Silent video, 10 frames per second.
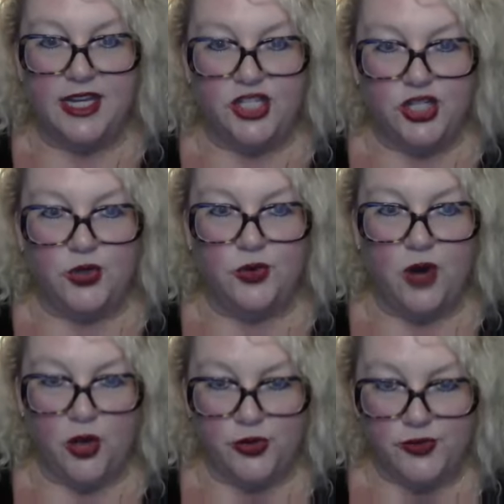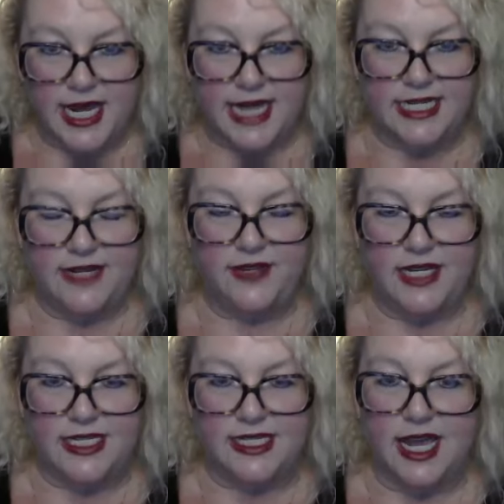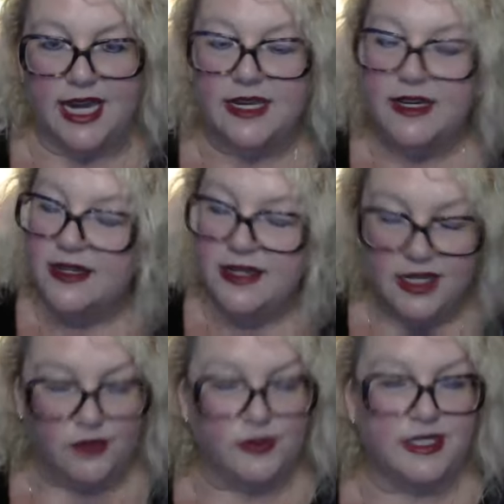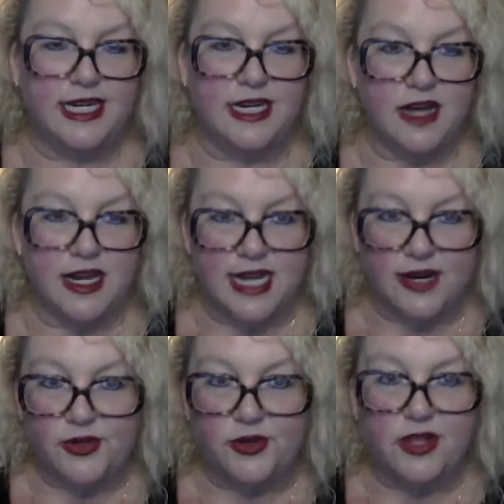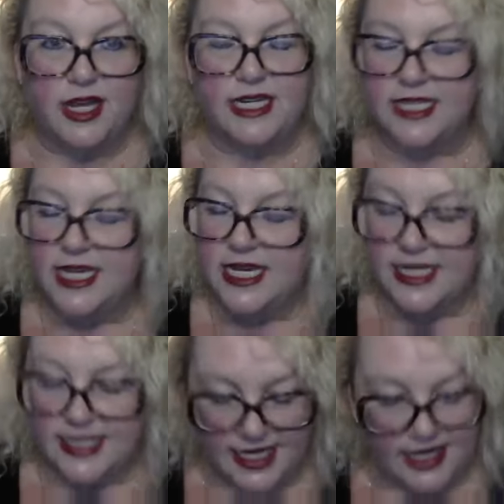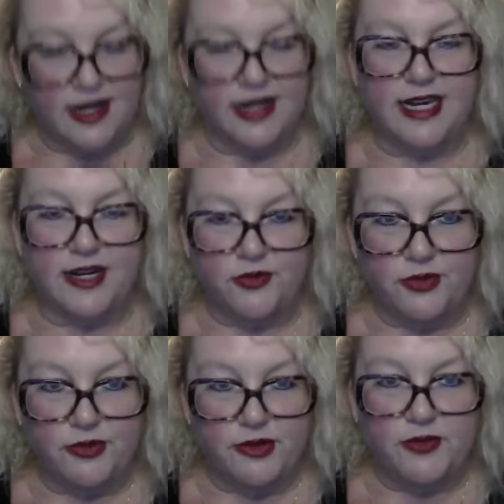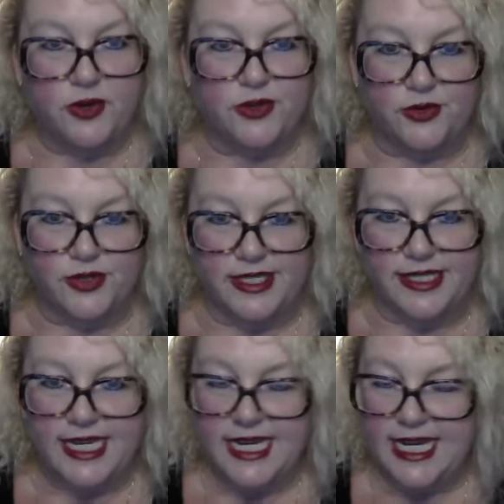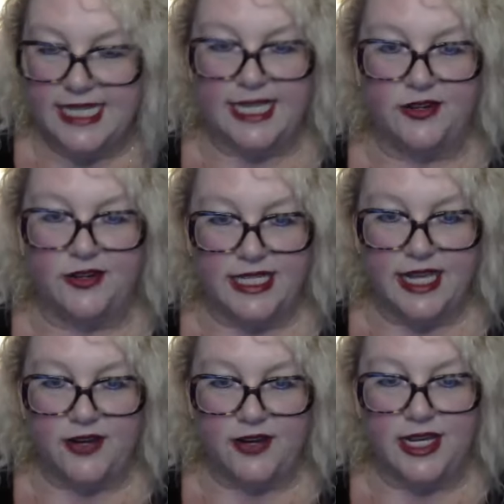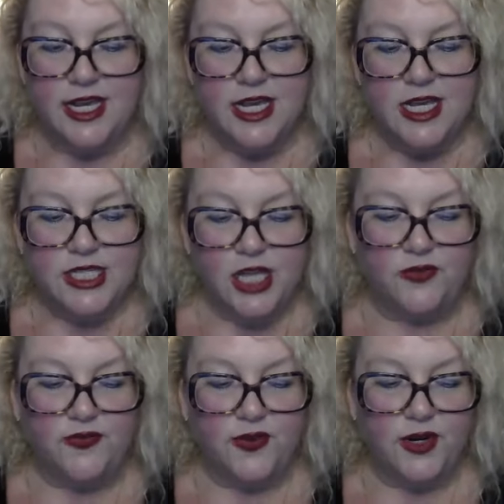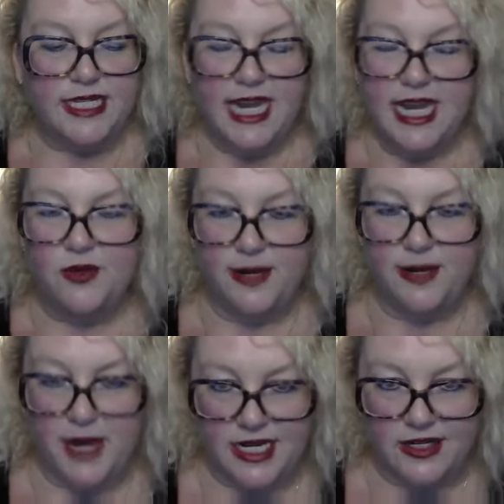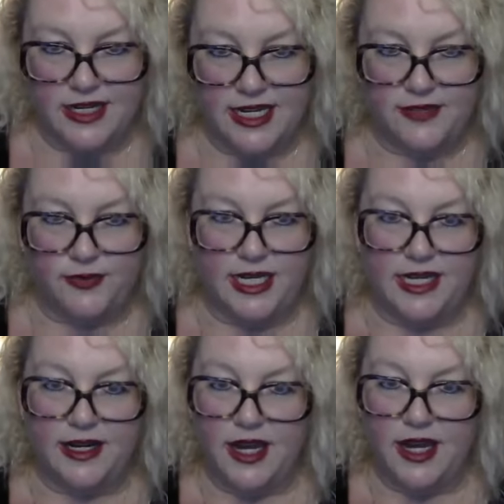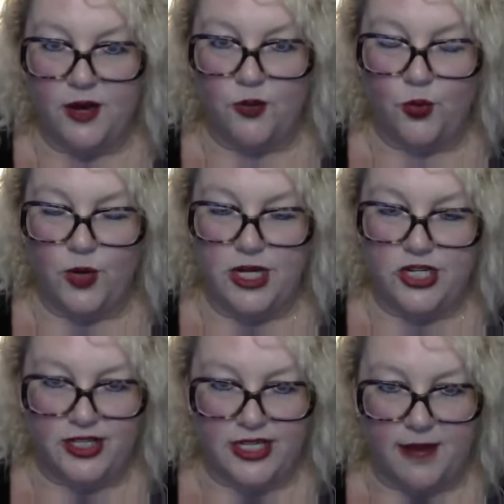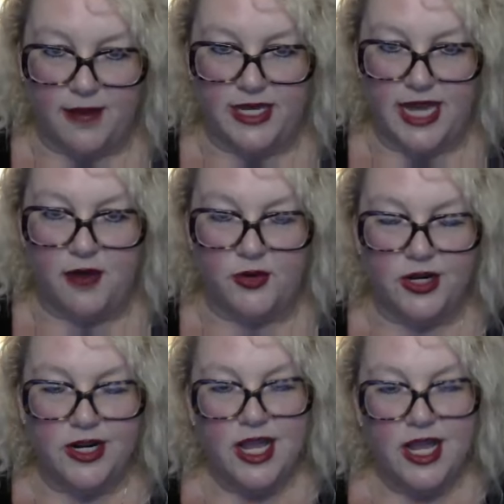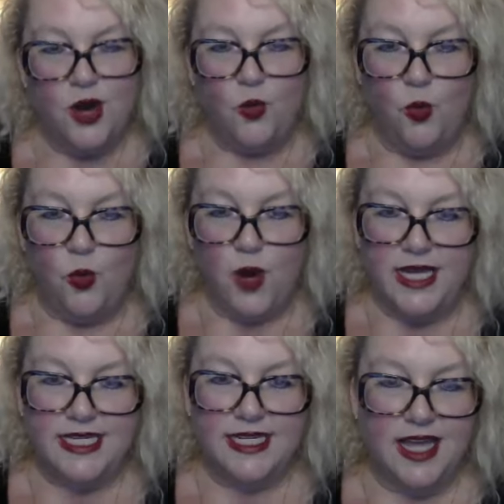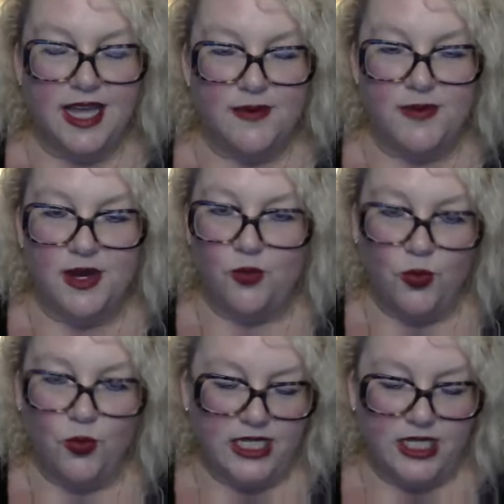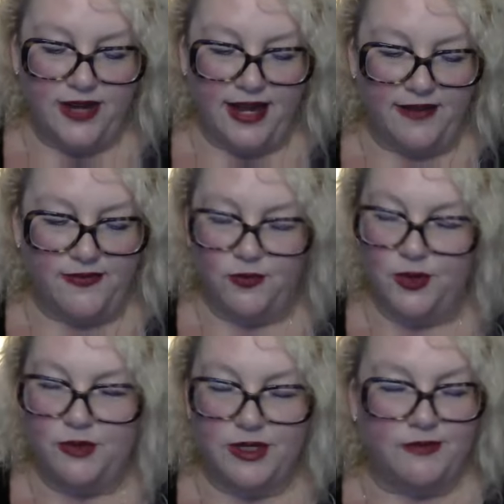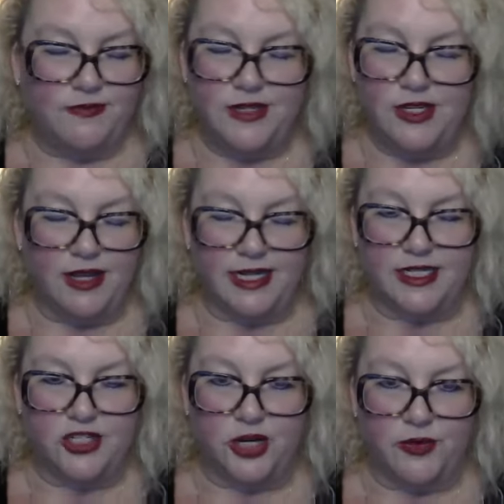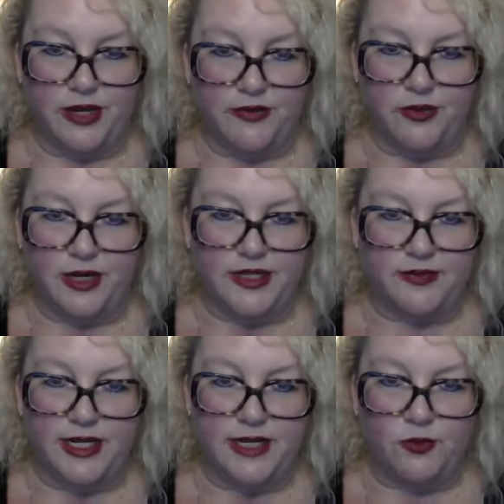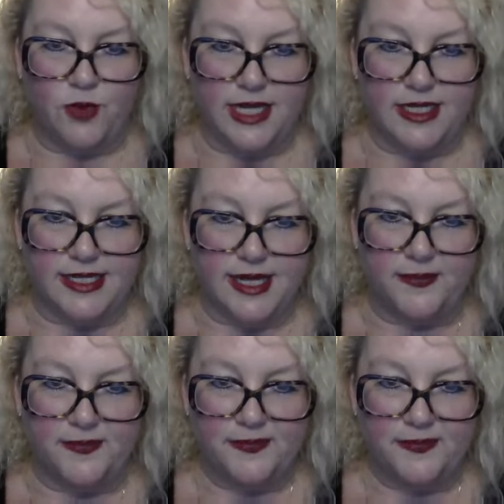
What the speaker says: and do all those activities like, stay in contact with your clients, stay in contact with your referral sources, et cetera, et cetera. So for a takeaway, Michael, as we reach the top of the hour, what do you have? What would you like to share with everyone as we wind this up?